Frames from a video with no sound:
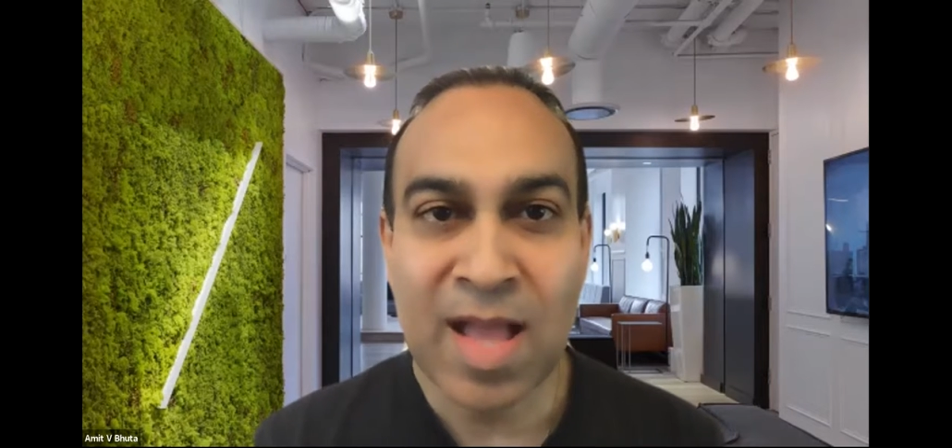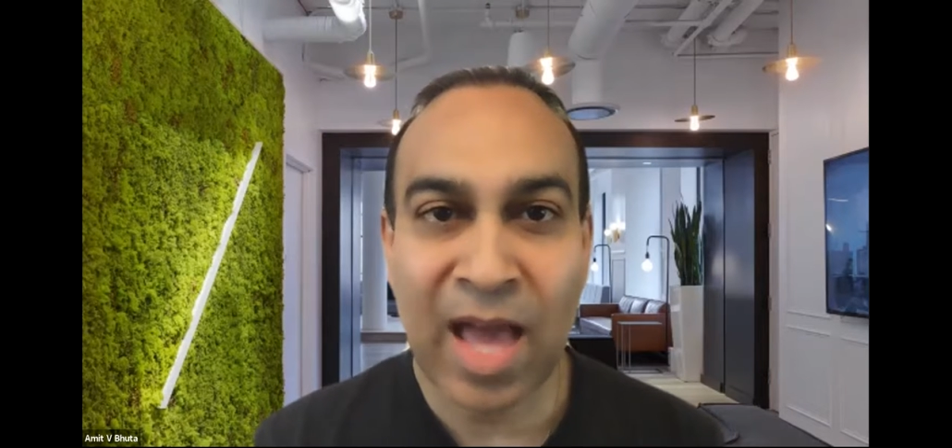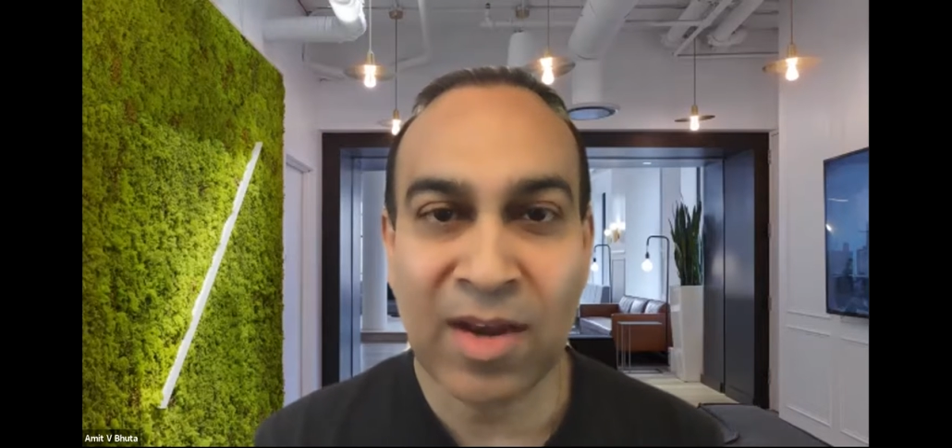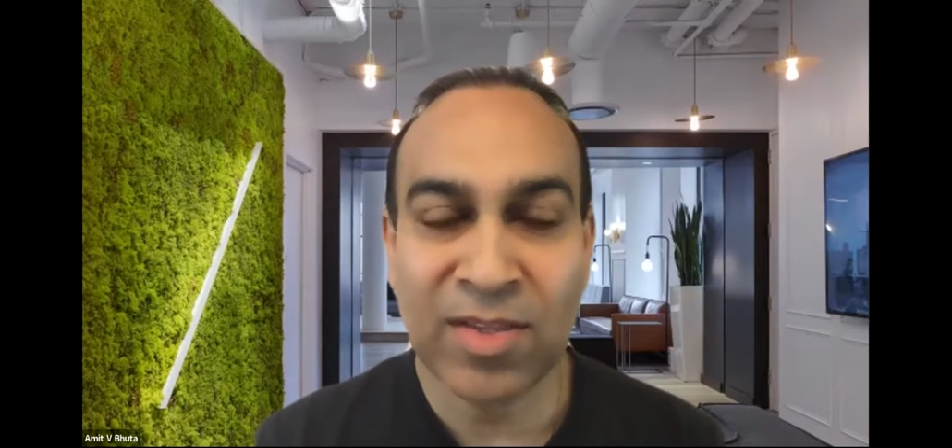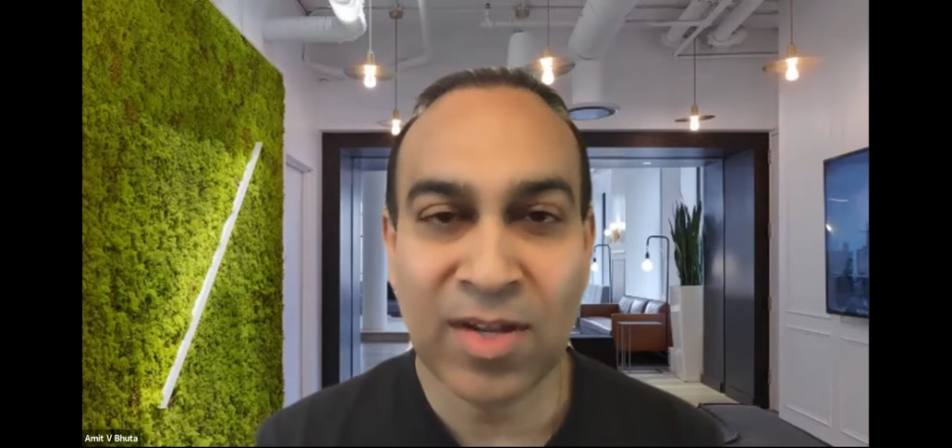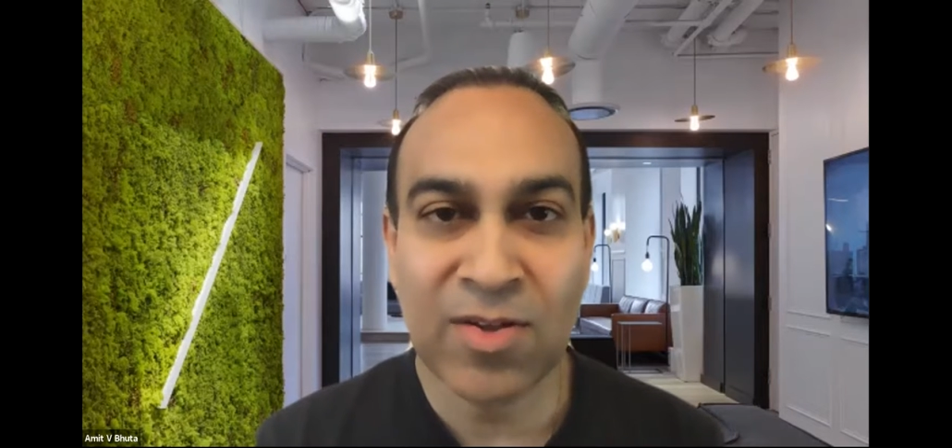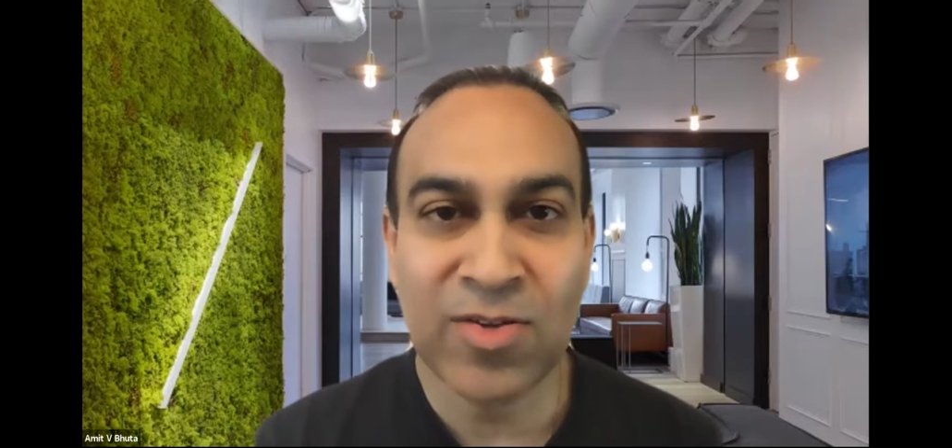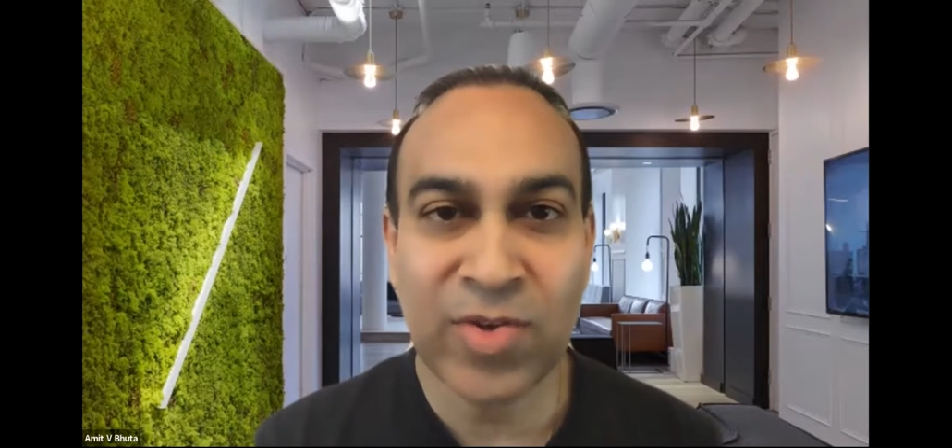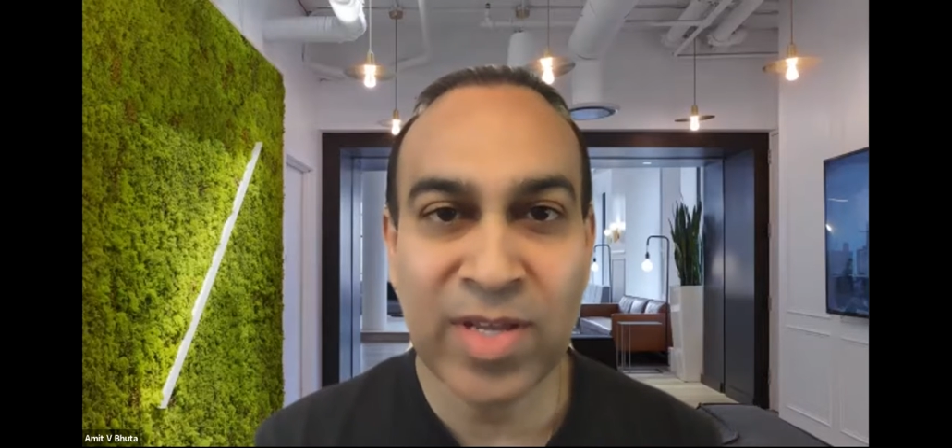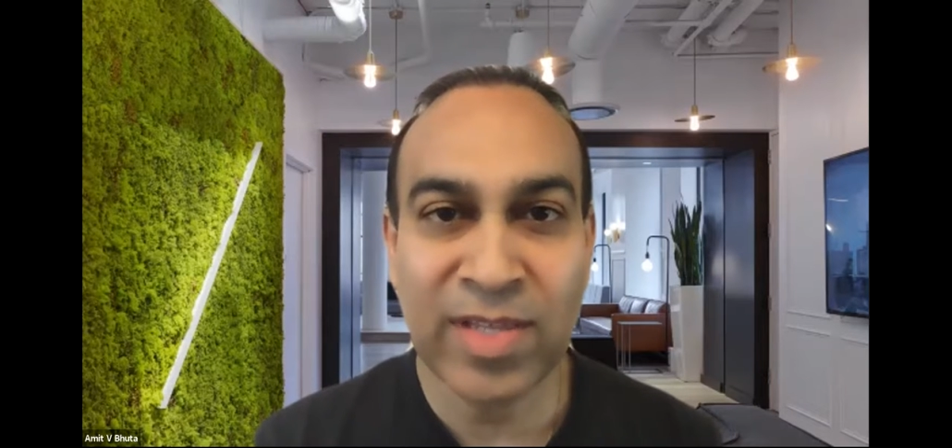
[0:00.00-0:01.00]
out of the
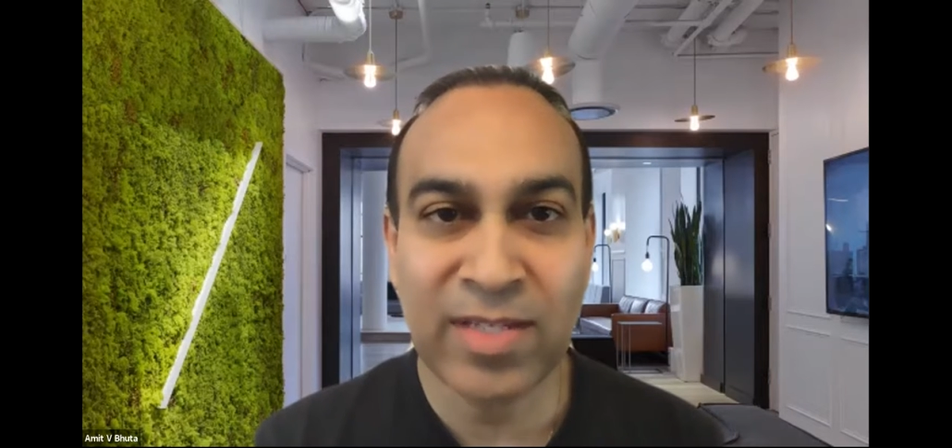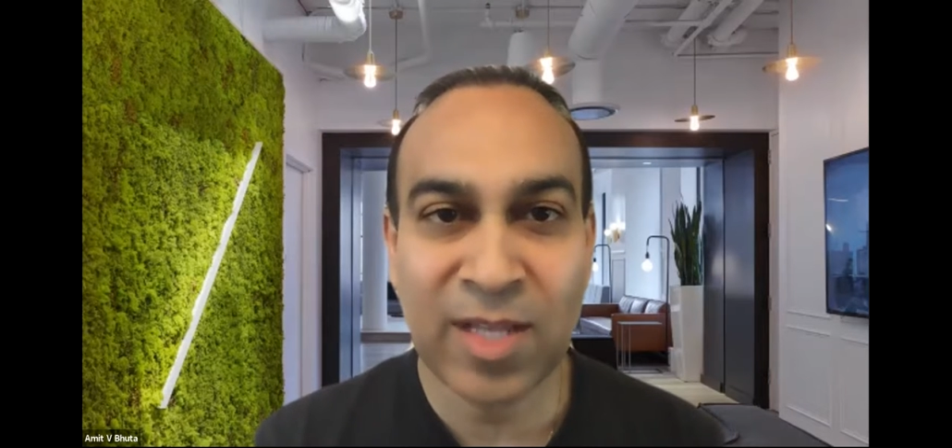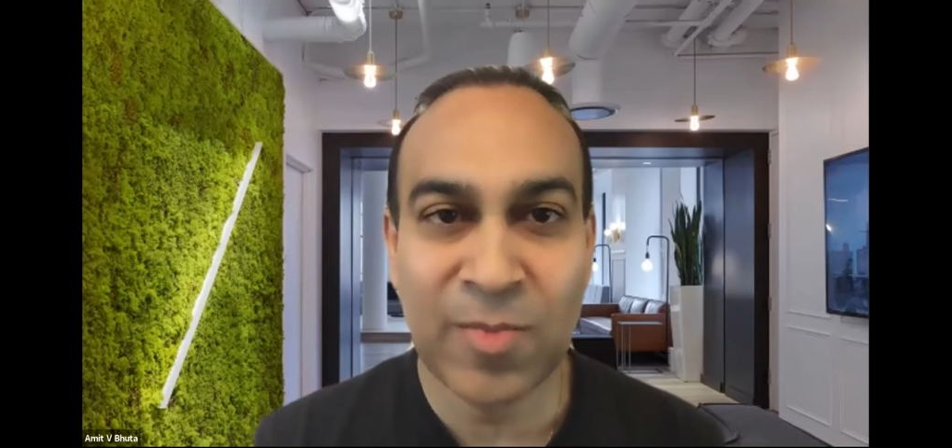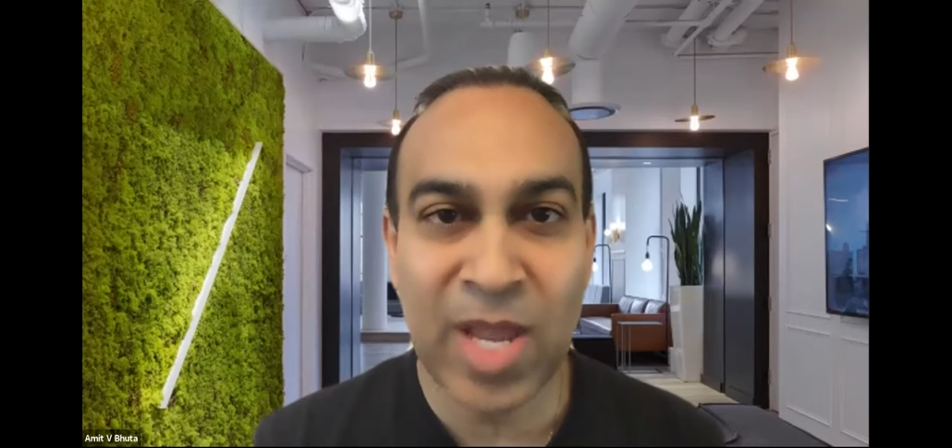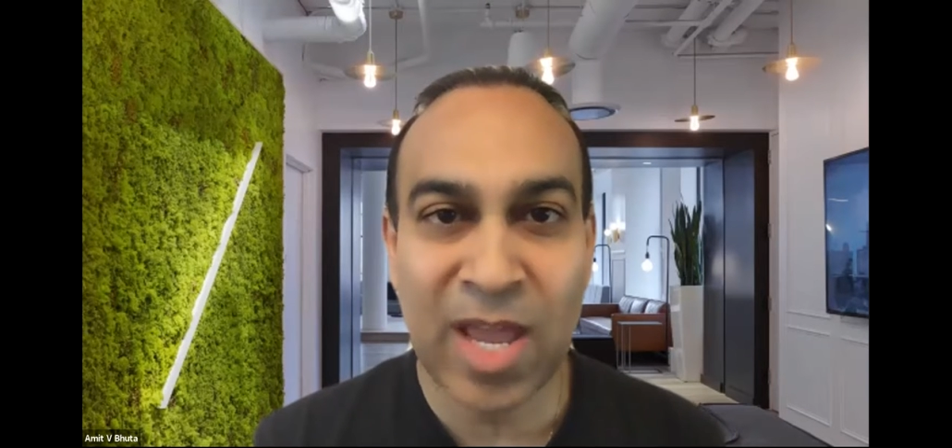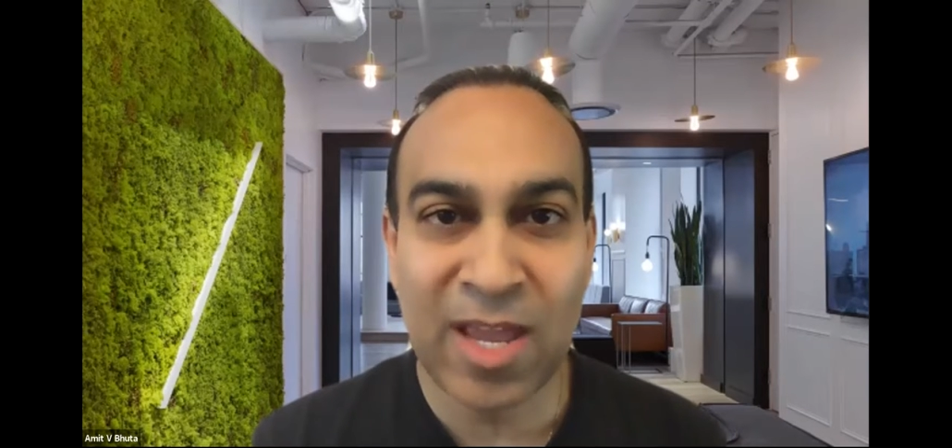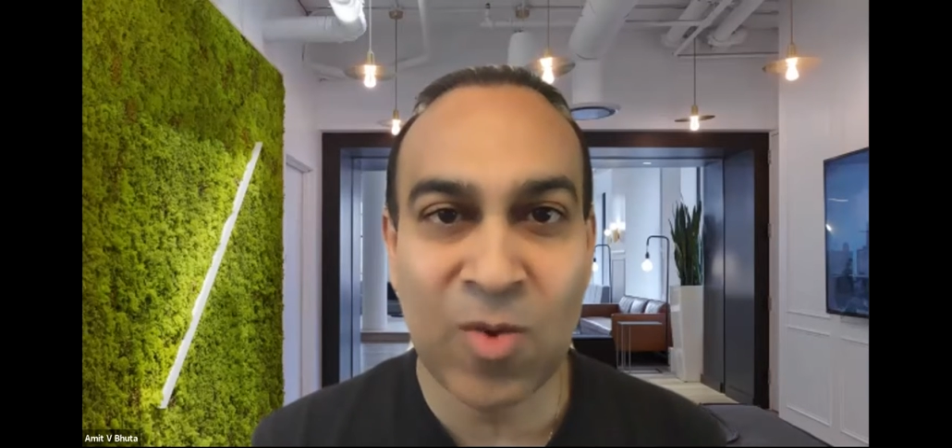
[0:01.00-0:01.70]
country, and they tell me, hey,